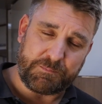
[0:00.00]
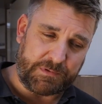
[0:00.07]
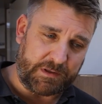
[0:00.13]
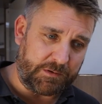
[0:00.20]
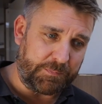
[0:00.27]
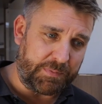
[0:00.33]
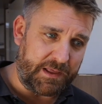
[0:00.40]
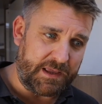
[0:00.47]

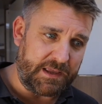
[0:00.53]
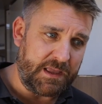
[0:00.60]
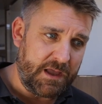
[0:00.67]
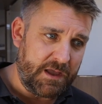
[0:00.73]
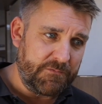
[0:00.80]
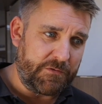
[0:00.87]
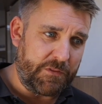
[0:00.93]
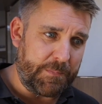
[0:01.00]
display
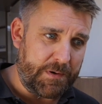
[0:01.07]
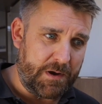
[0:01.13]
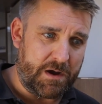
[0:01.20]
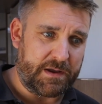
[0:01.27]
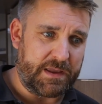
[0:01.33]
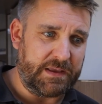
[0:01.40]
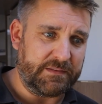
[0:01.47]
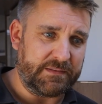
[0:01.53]
for the
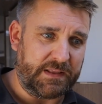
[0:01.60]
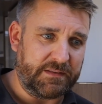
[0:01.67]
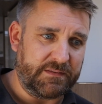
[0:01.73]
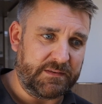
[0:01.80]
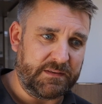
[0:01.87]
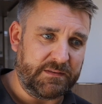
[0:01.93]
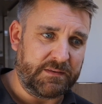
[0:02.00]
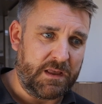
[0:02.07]
parking
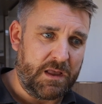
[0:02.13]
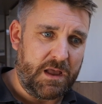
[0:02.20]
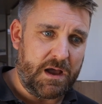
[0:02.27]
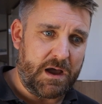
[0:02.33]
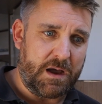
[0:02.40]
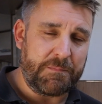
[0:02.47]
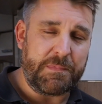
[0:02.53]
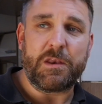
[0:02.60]
sensors
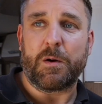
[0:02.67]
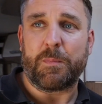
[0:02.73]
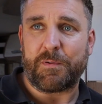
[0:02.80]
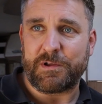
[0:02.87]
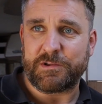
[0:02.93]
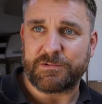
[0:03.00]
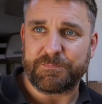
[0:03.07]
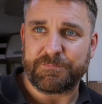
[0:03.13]
in
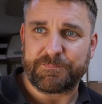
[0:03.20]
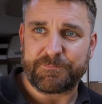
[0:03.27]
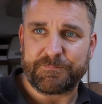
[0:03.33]
operation.